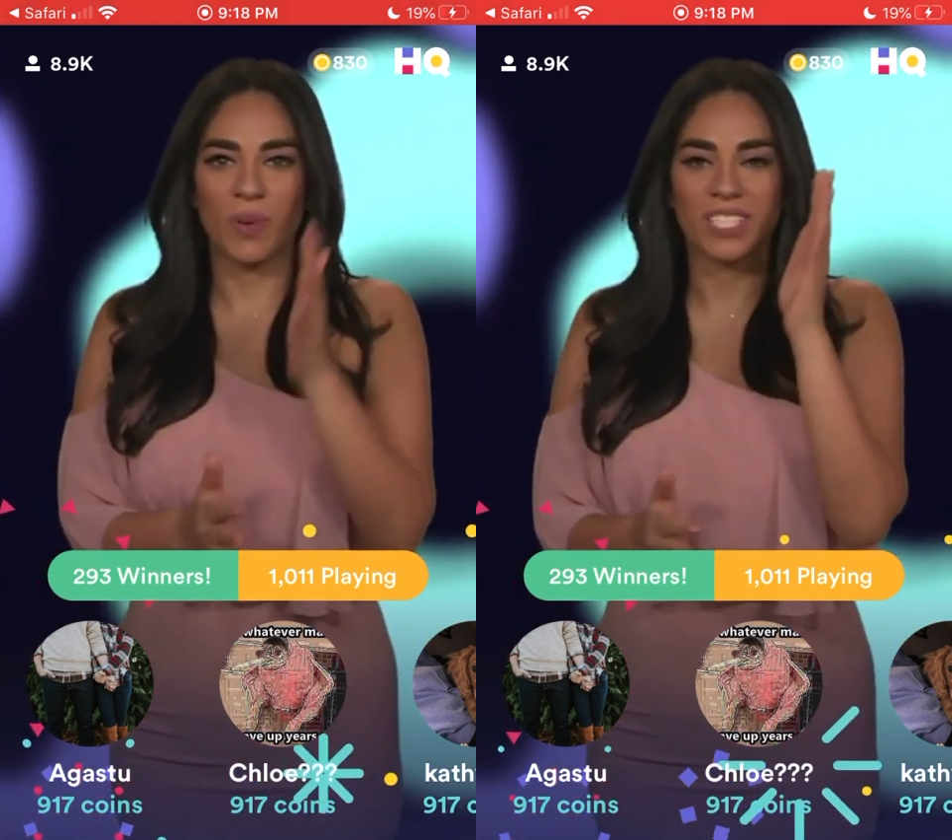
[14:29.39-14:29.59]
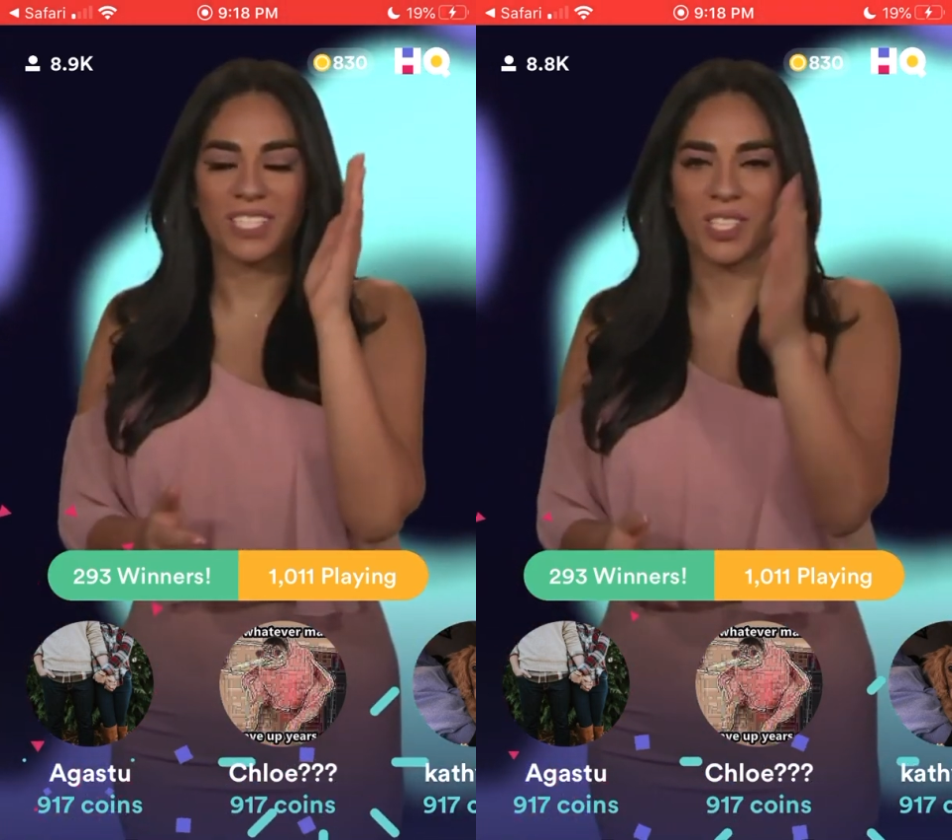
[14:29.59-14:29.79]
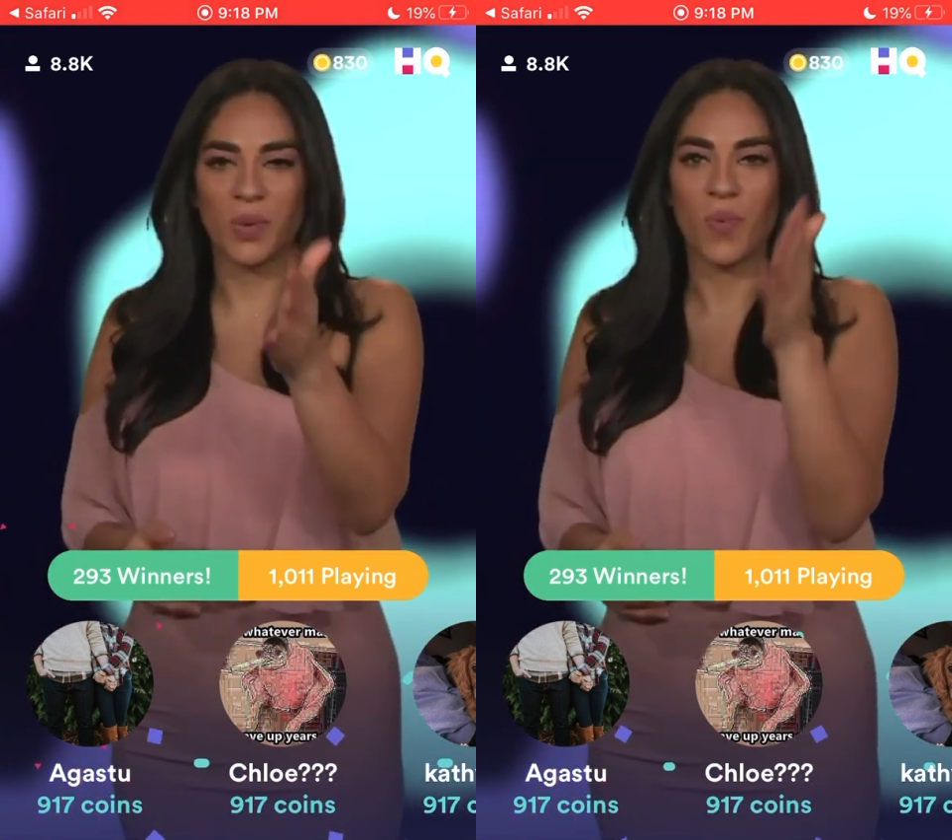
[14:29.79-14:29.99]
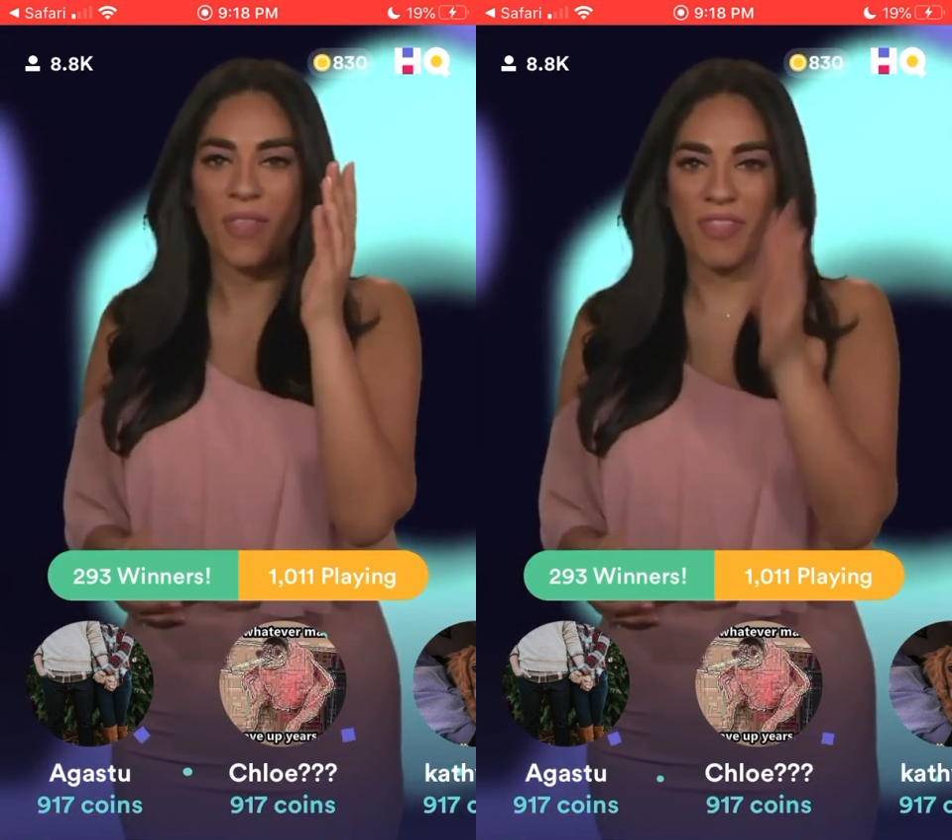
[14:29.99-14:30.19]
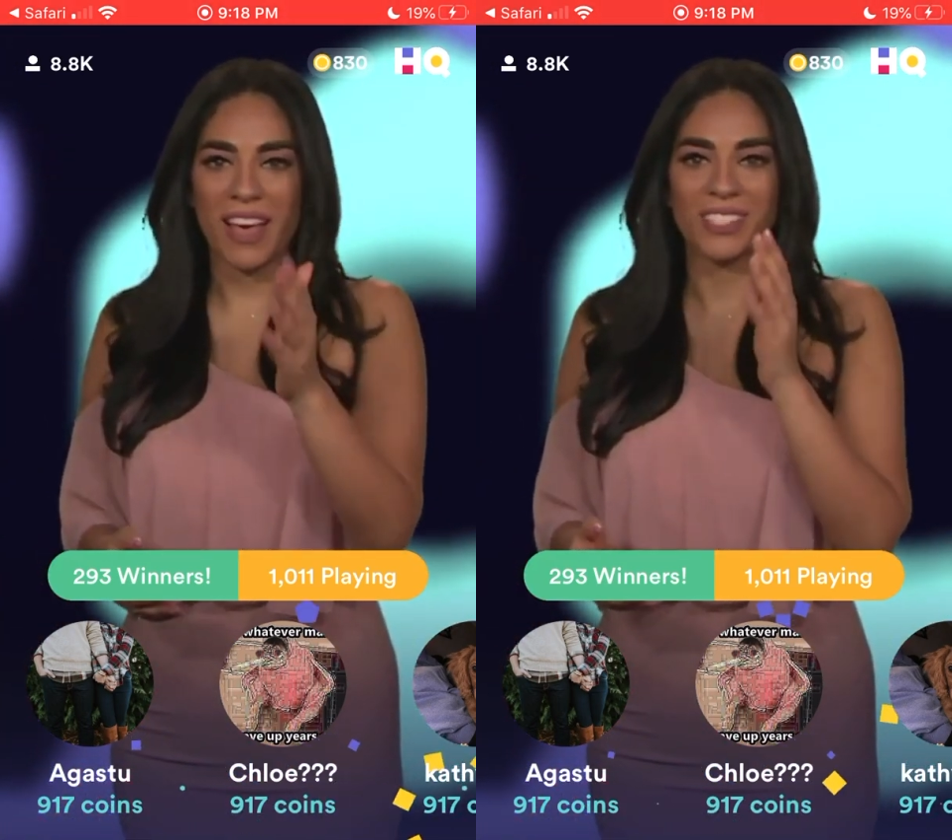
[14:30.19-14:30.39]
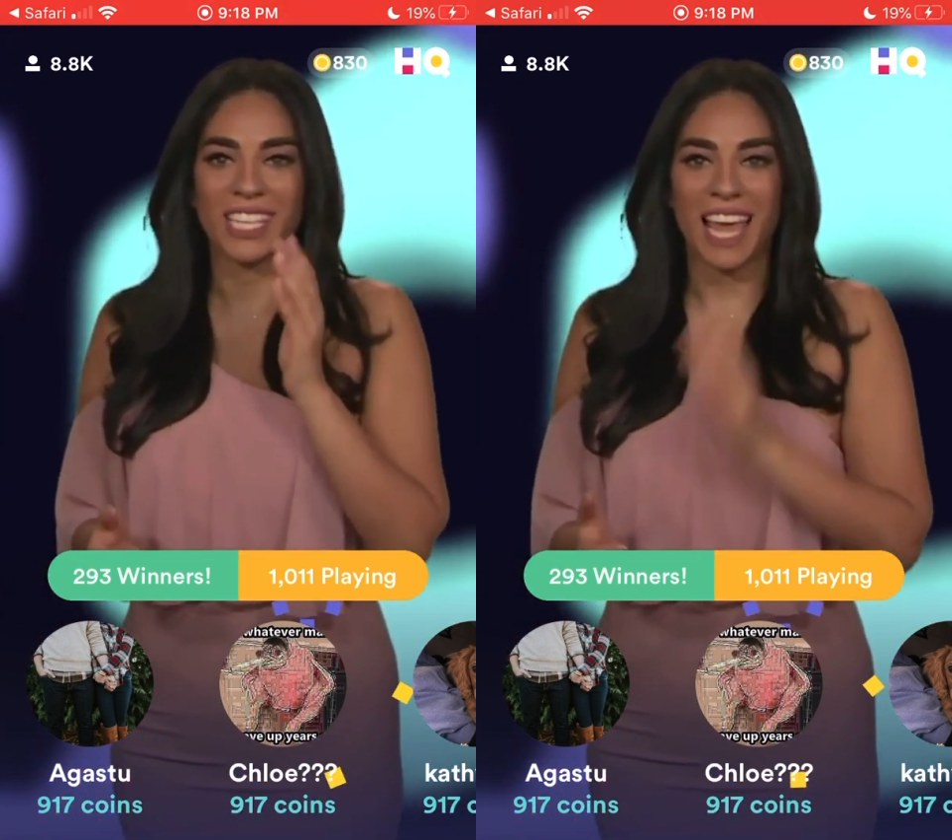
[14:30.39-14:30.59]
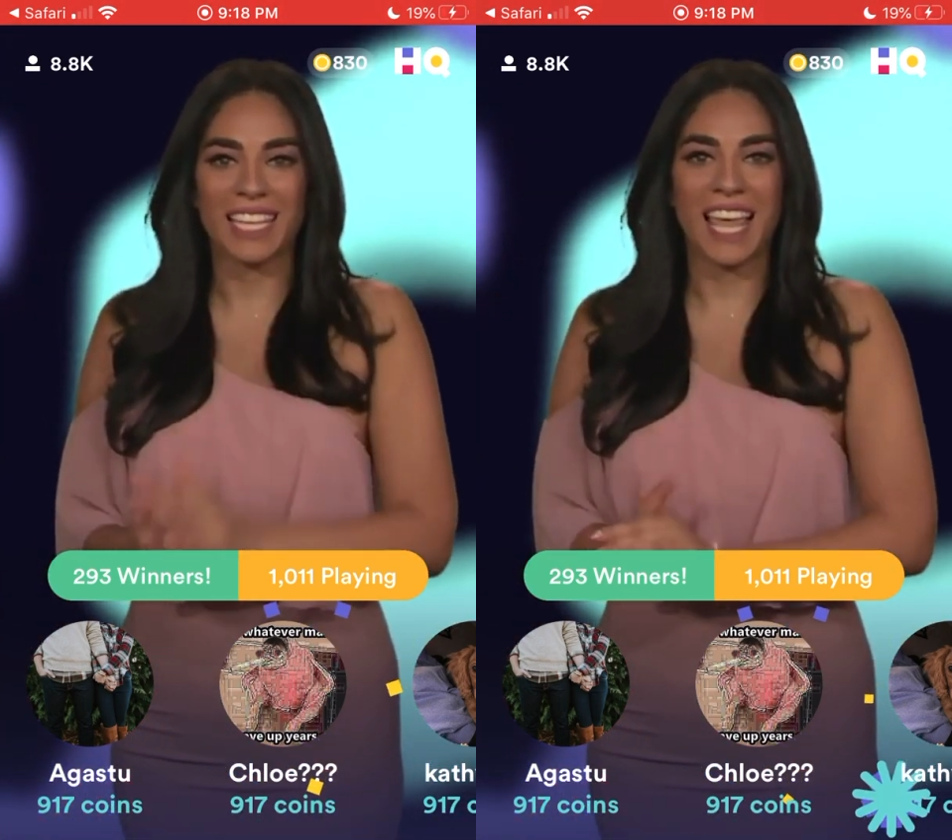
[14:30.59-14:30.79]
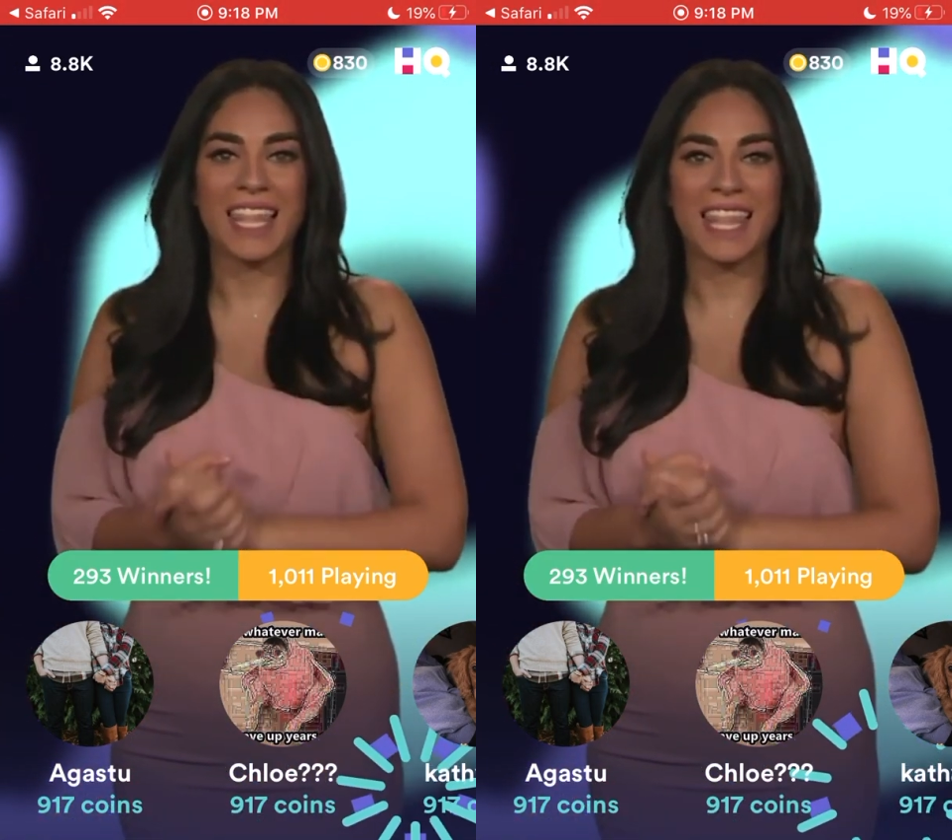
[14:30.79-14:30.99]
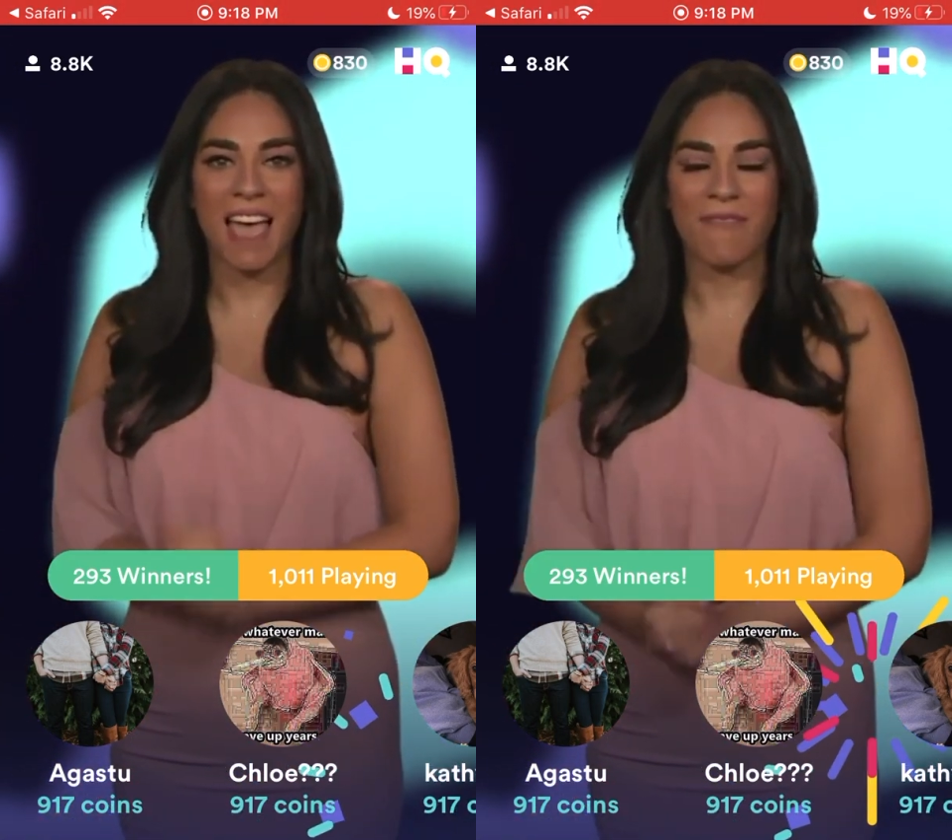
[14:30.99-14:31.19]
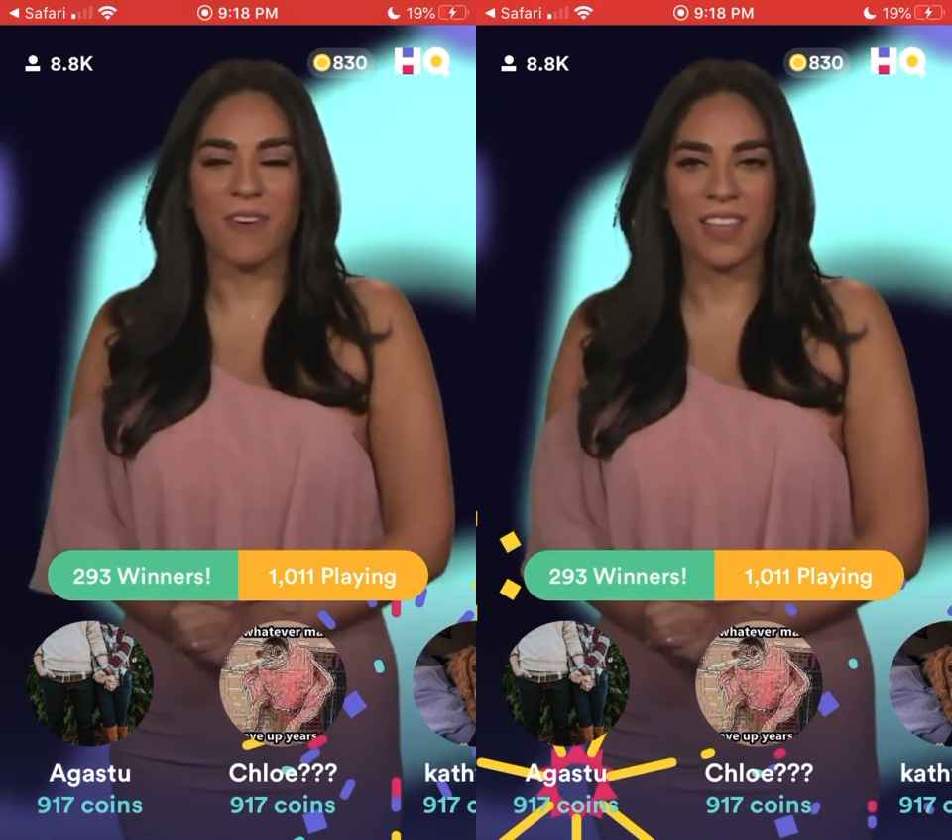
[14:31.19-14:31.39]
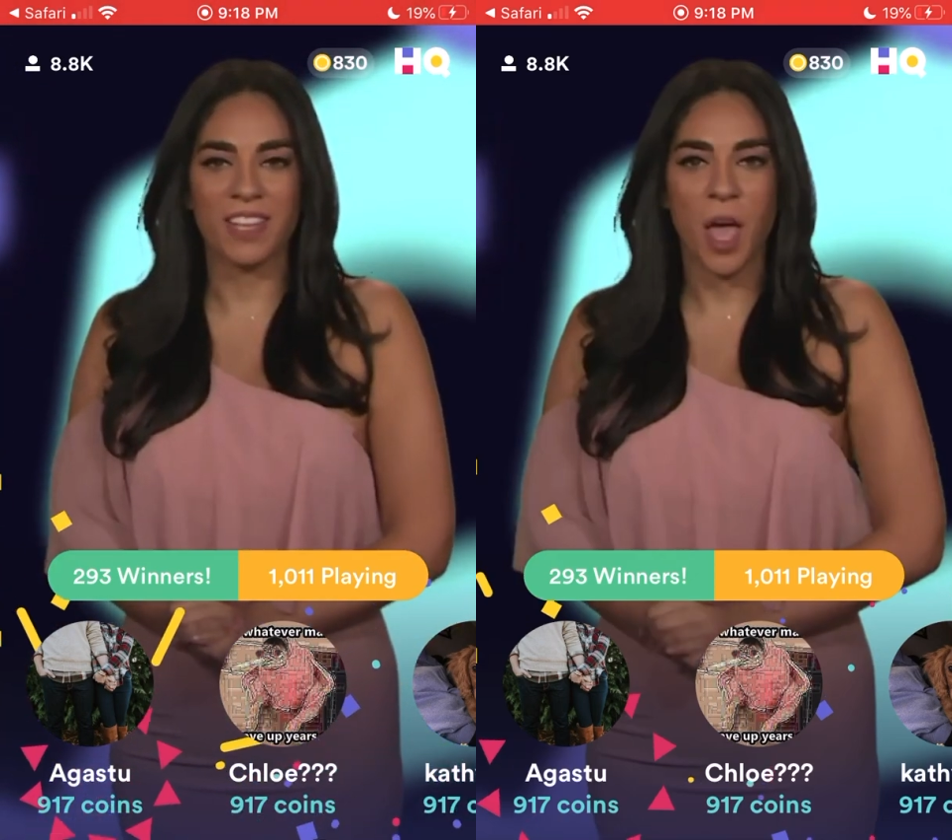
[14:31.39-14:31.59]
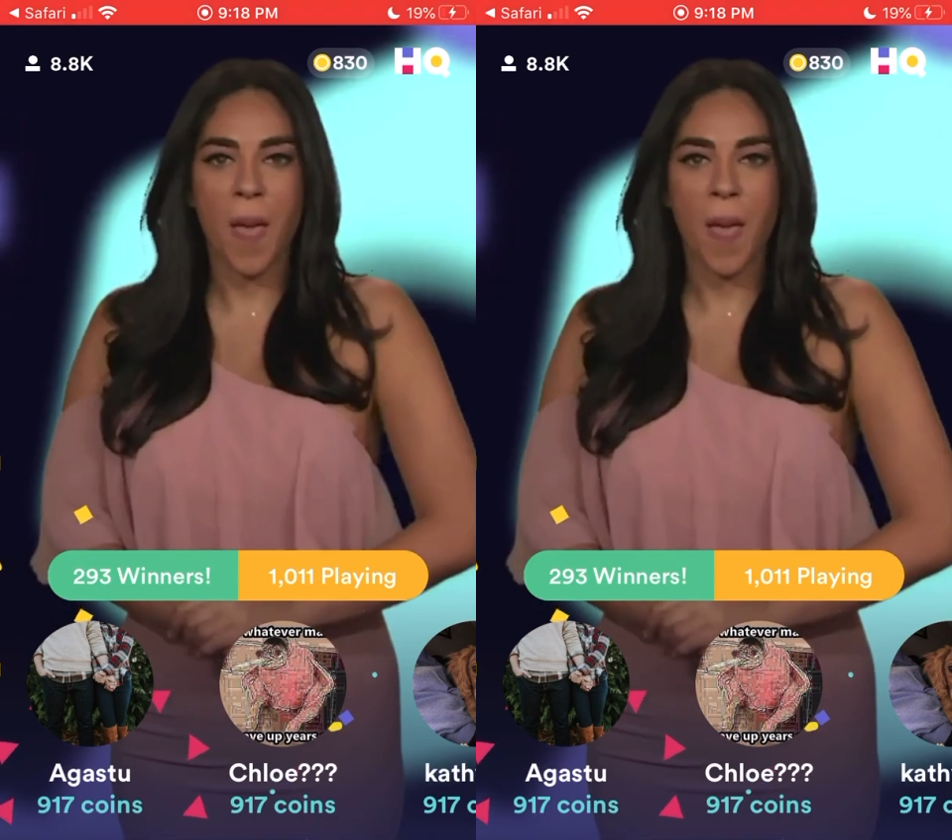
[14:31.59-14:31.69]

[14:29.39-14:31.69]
Well done to you. 1,011